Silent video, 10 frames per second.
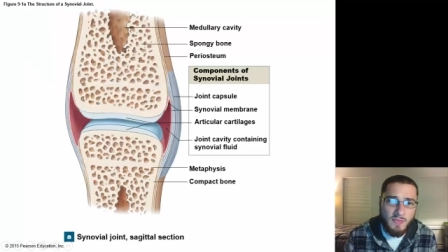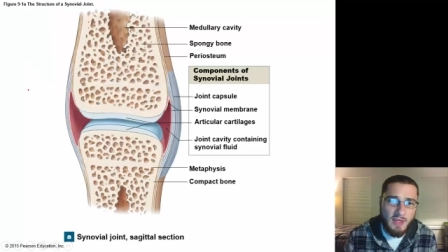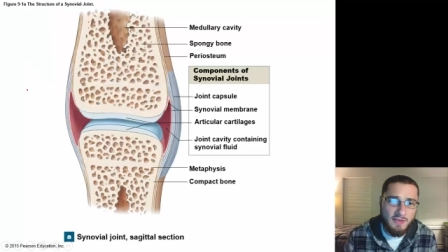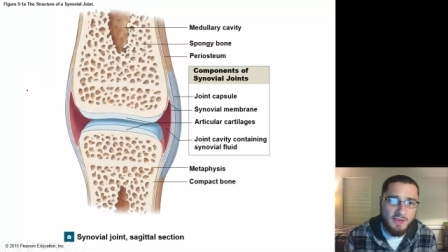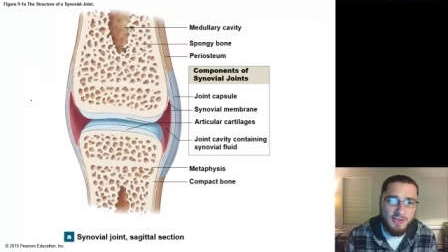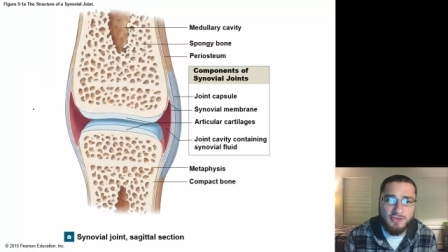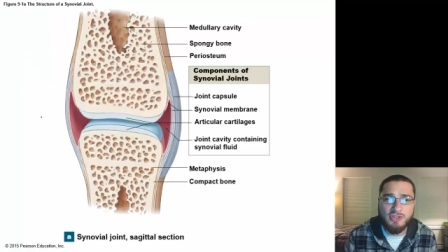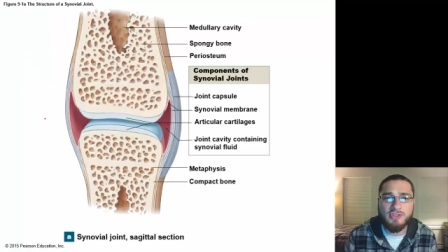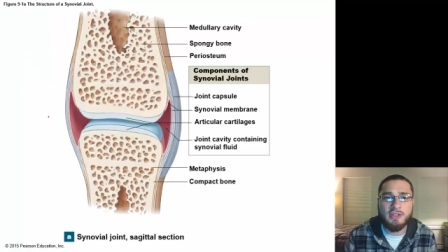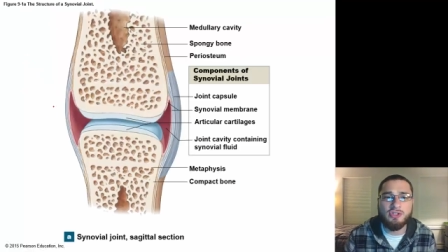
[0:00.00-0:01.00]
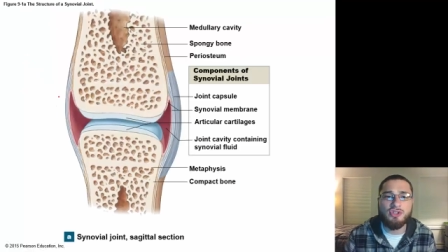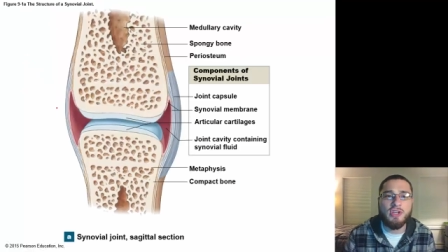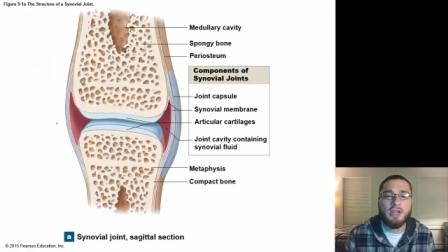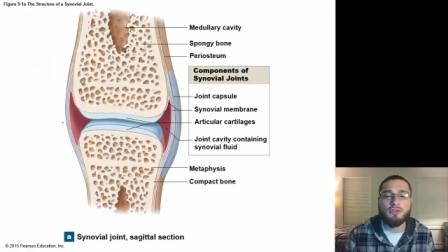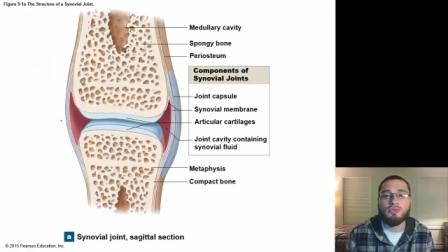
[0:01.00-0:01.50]
This is just a
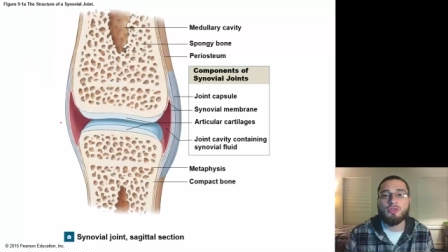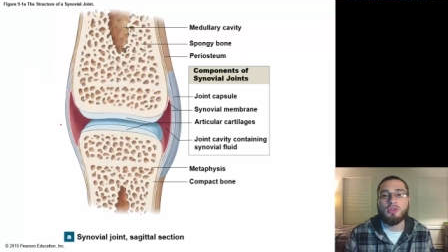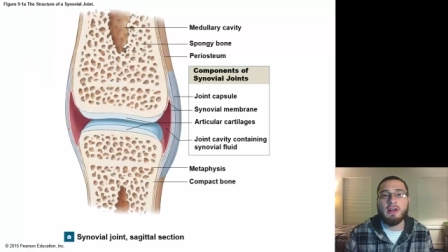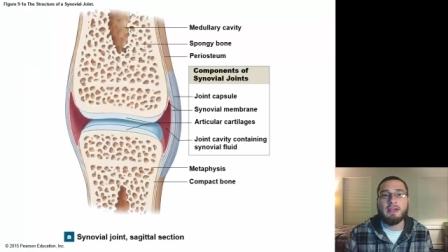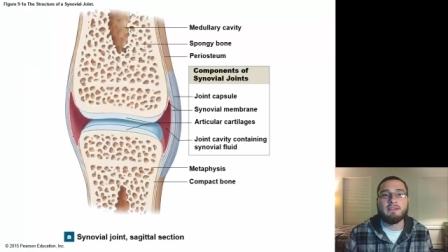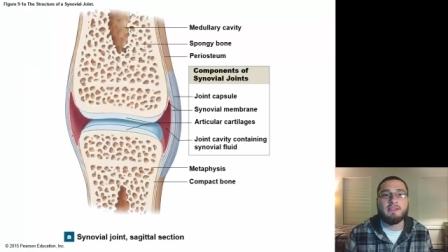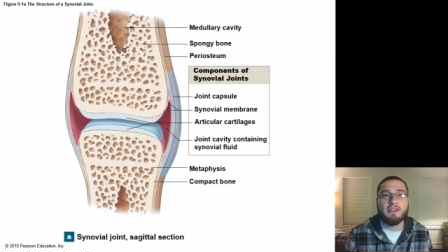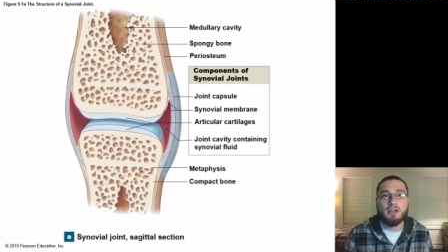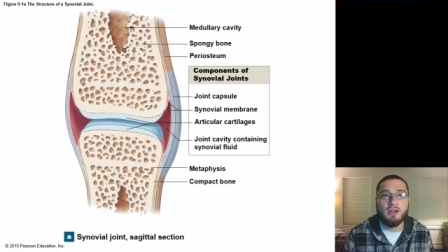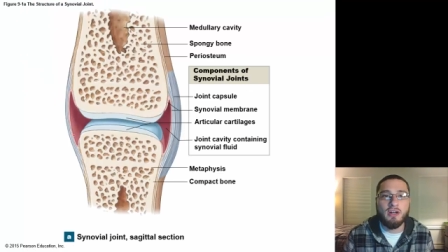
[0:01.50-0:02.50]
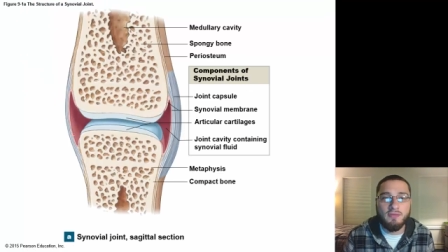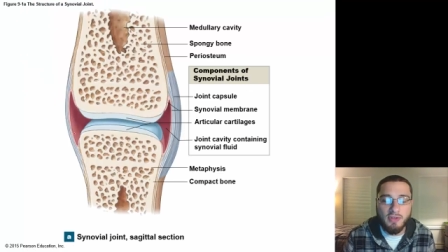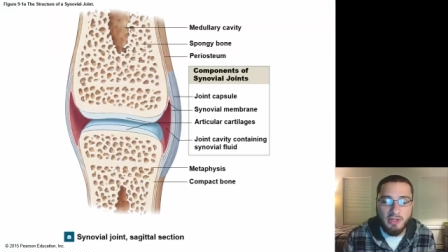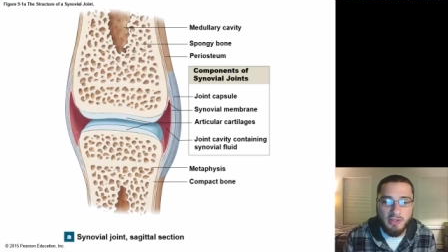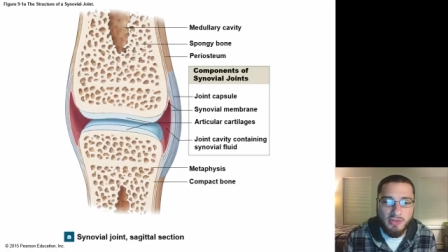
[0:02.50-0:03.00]
general idea of
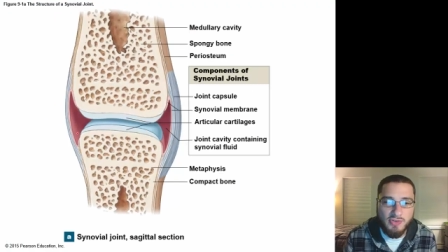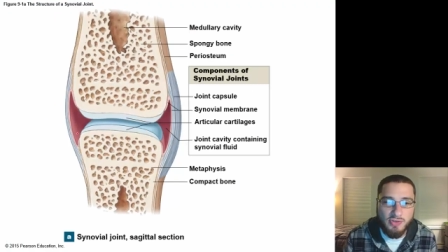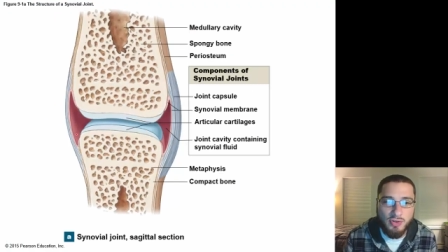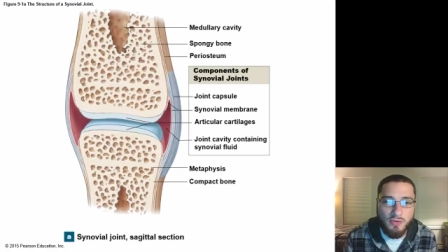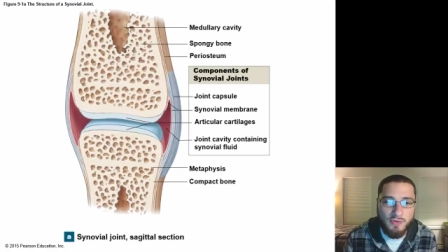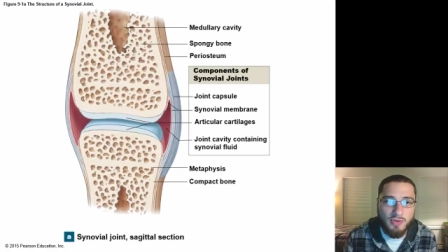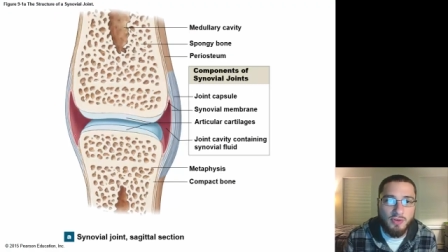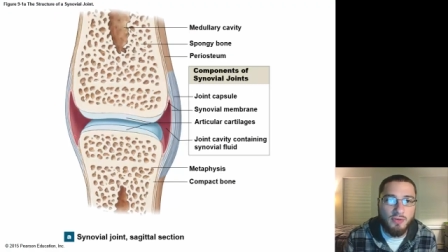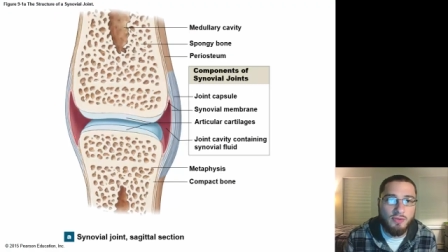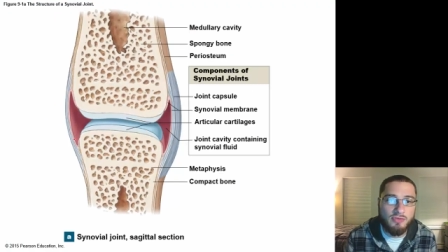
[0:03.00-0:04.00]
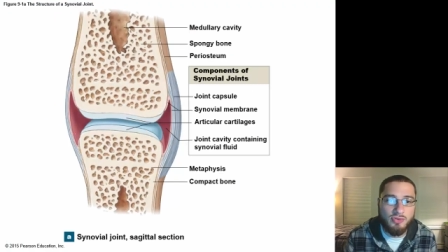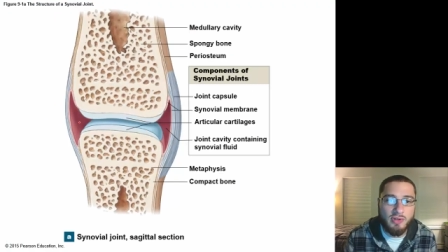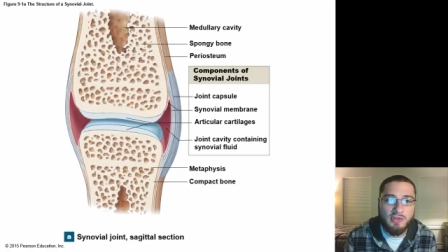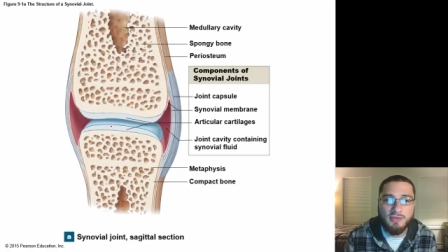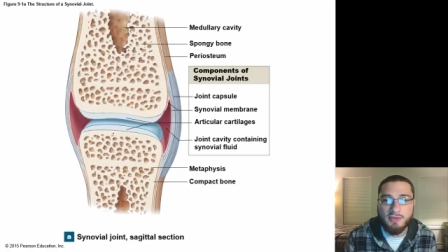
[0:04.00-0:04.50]
a synovial
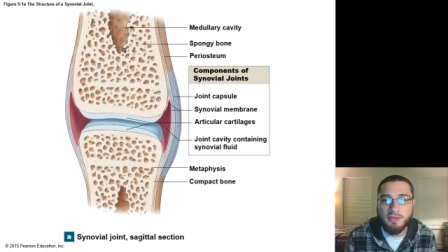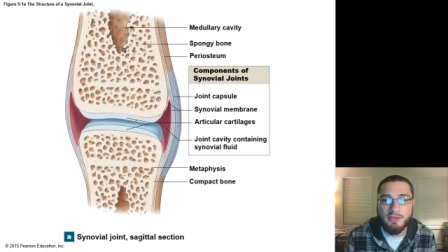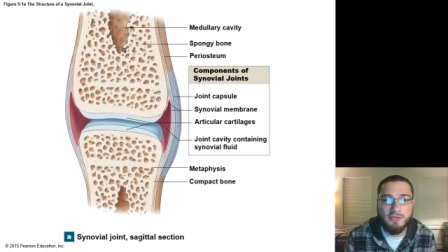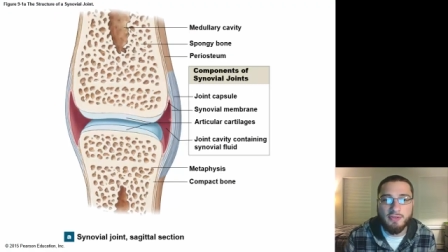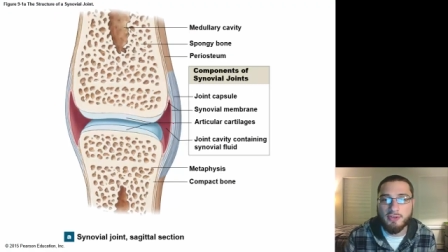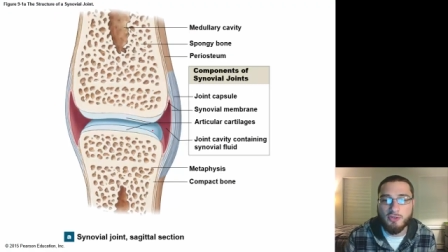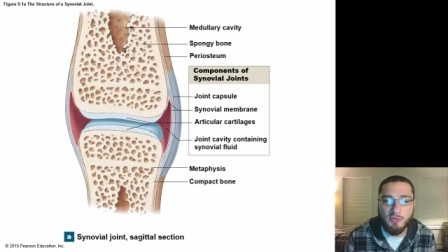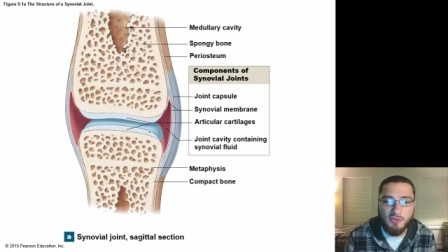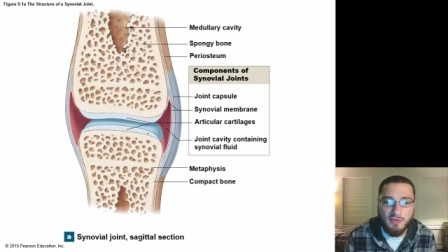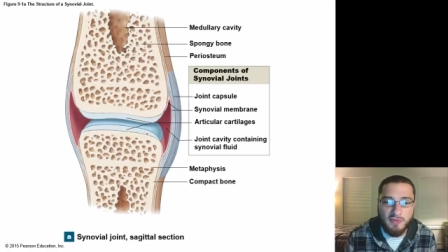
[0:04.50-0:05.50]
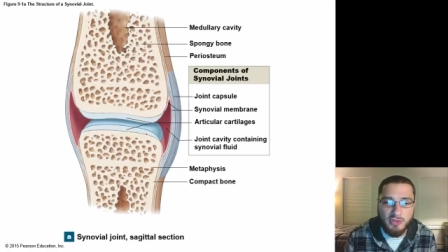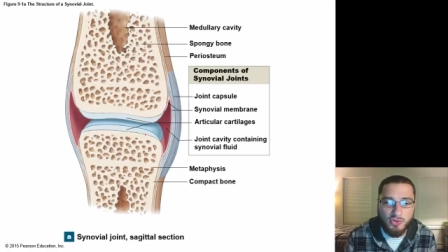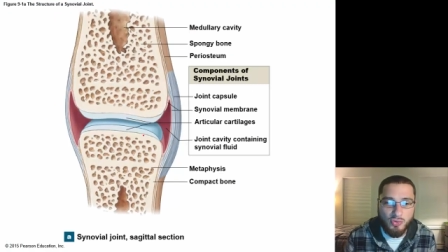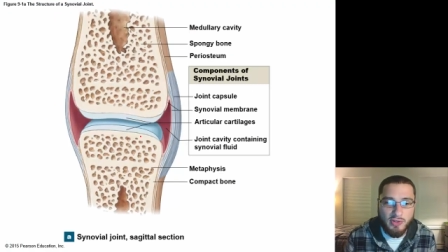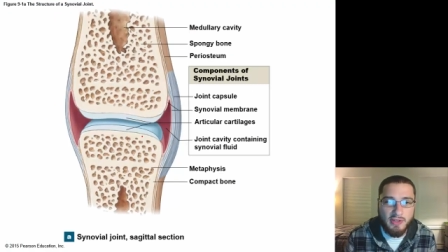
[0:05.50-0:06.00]
joint, so this isn't a specific
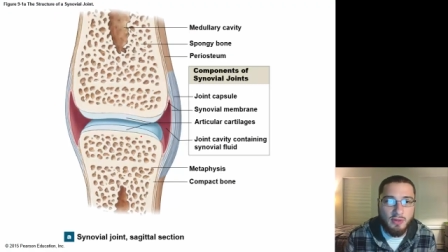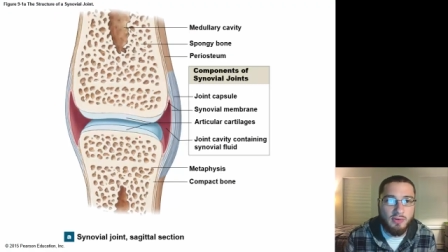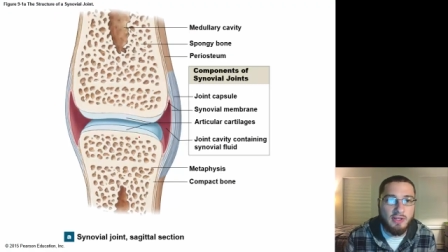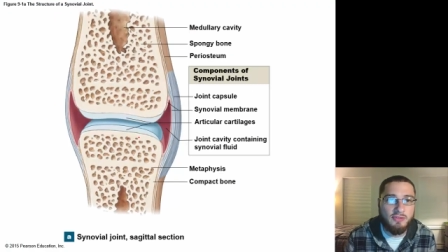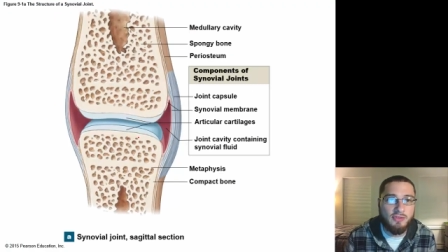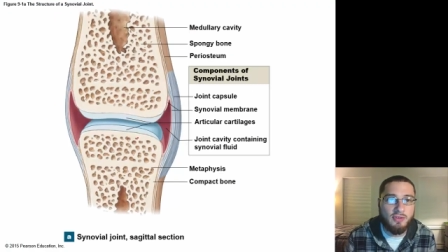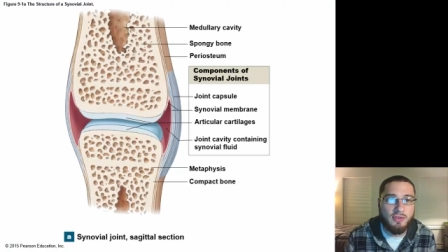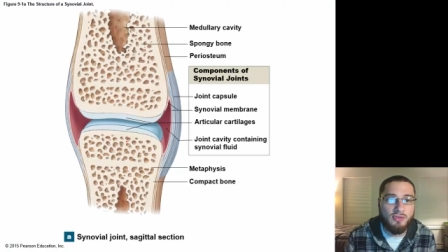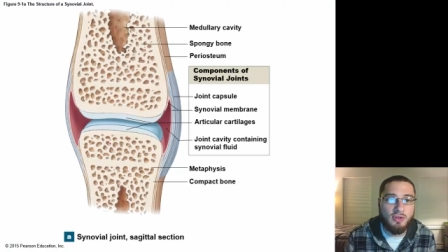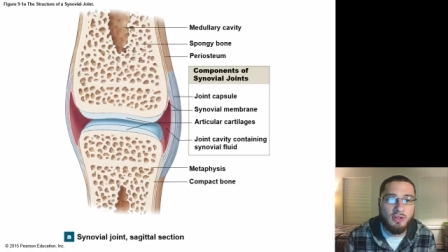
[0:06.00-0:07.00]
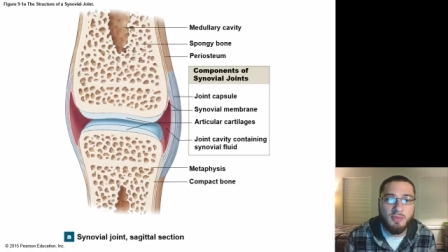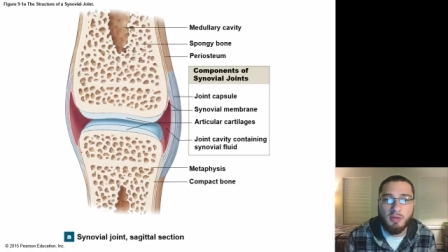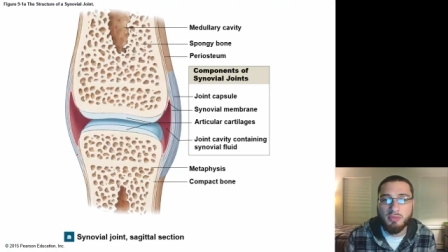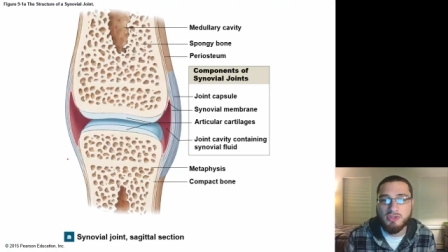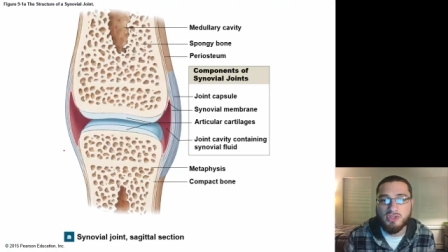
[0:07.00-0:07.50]
joint that we're necessarily talking
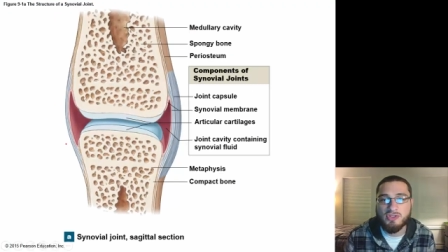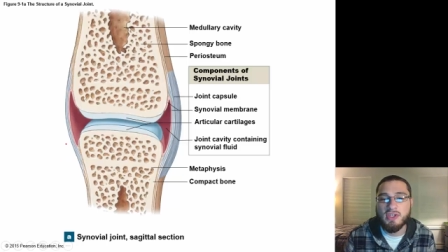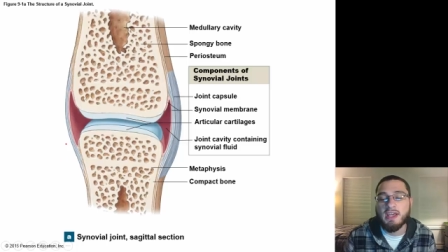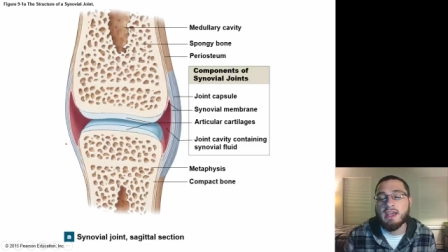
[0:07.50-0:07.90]
about, but just